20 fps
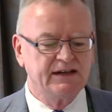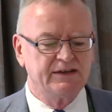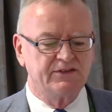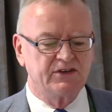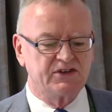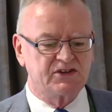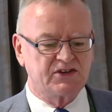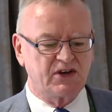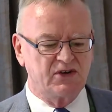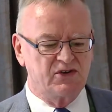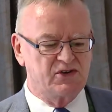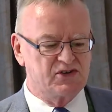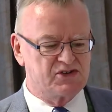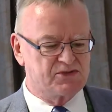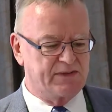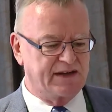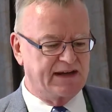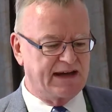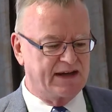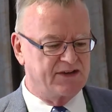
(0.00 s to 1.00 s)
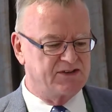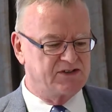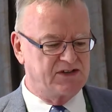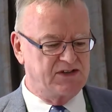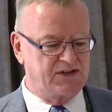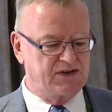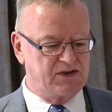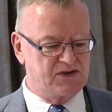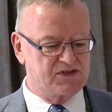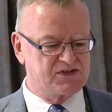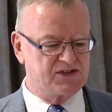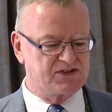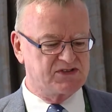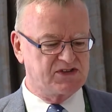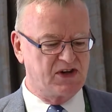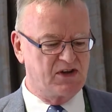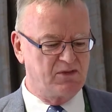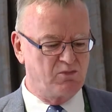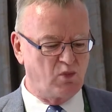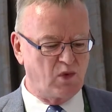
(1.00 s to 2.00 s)
that donors began to use the
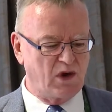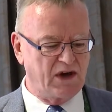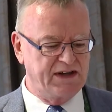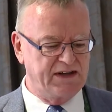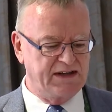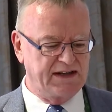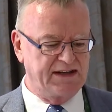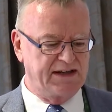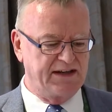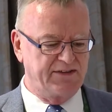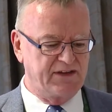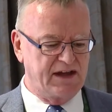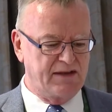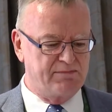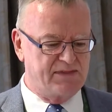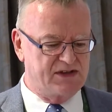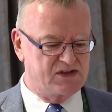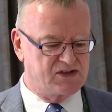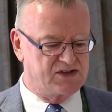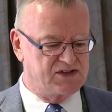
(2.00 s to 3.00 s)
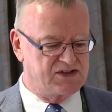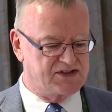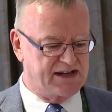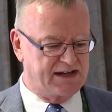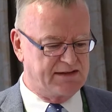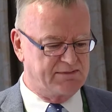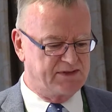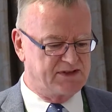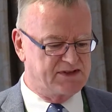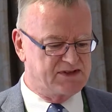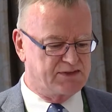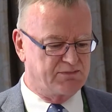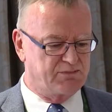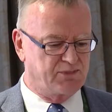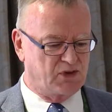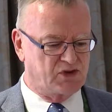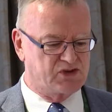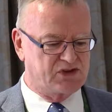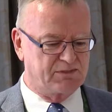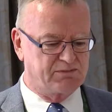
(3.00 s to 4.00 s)
term widely in their mission statements and
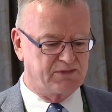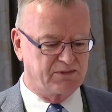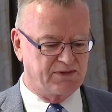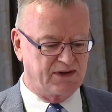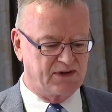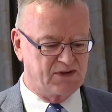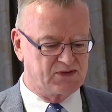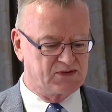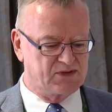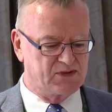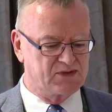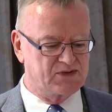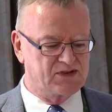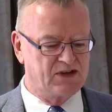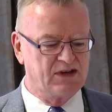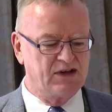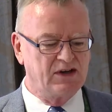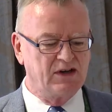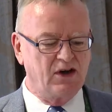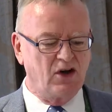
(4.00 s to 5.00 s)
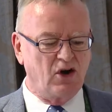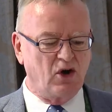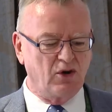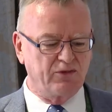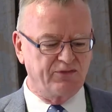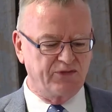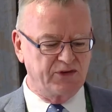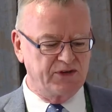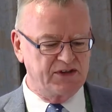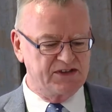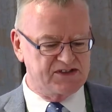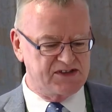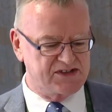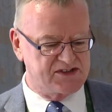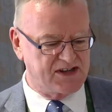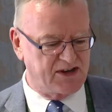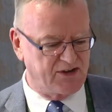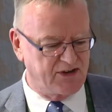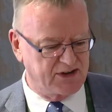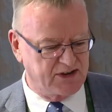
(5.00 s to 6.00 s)
project proposals, often as a
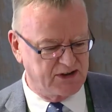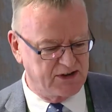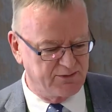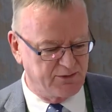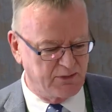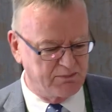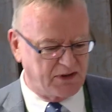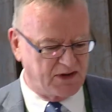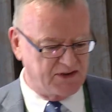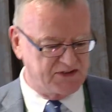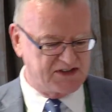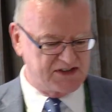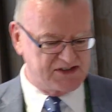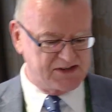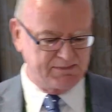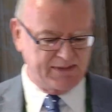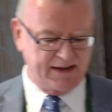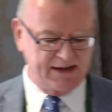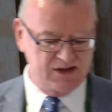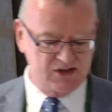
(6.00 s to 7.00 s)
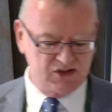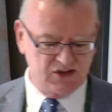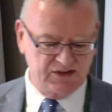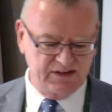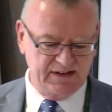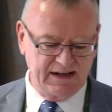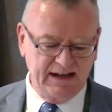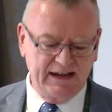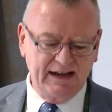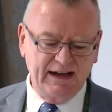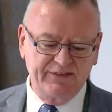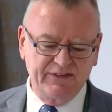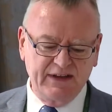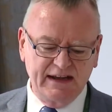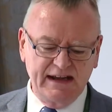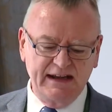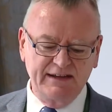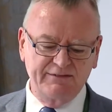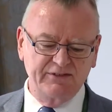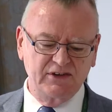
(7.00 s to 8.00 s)
surrogate for participation. They
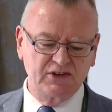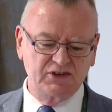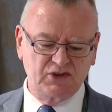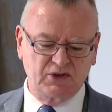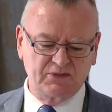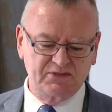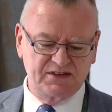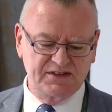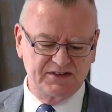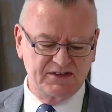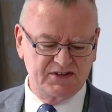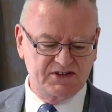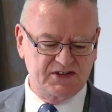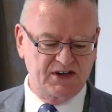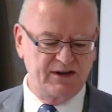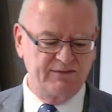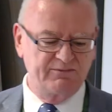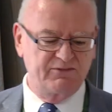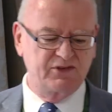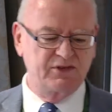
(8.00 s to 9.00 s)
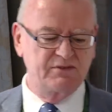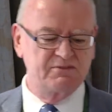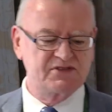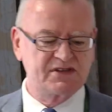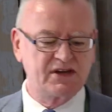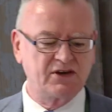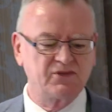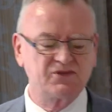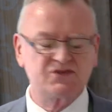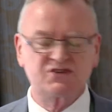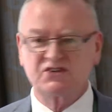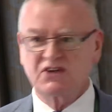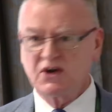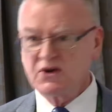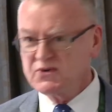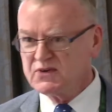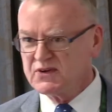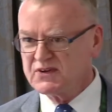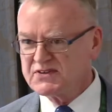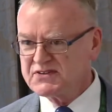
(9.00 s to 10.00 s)
even adopted the term for themselves,
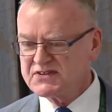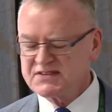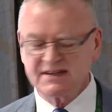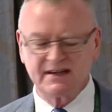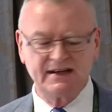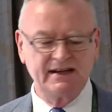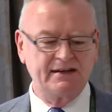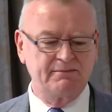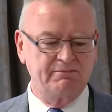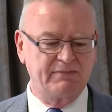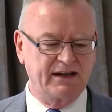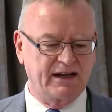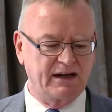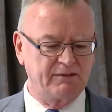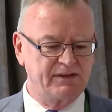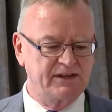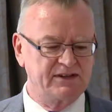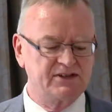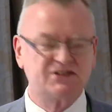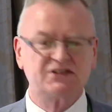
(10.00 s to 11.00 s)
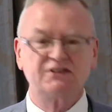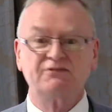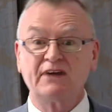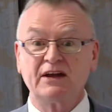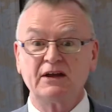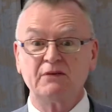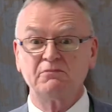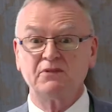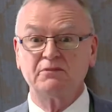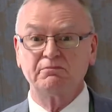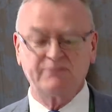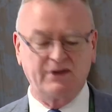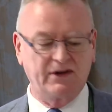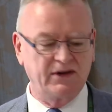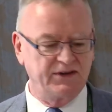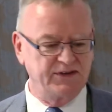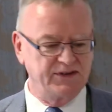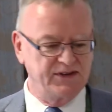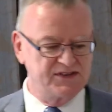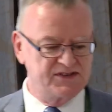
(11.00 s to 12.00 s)
donors, becoming development
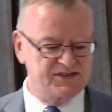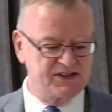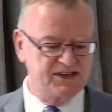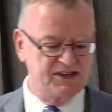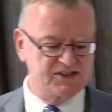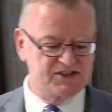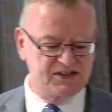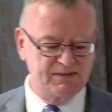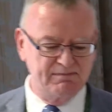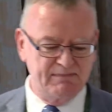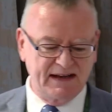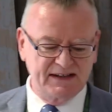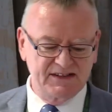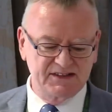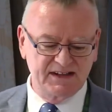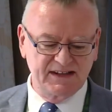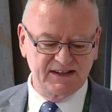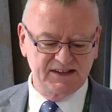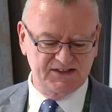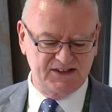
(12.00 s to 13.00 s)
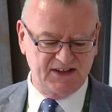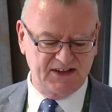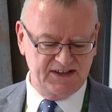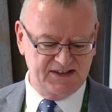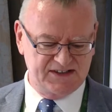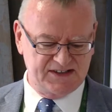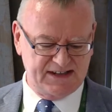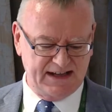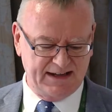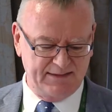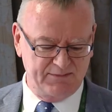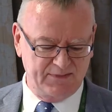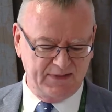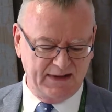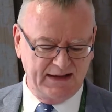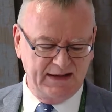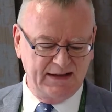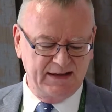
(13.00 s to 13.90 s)
partners in a semantic sidestep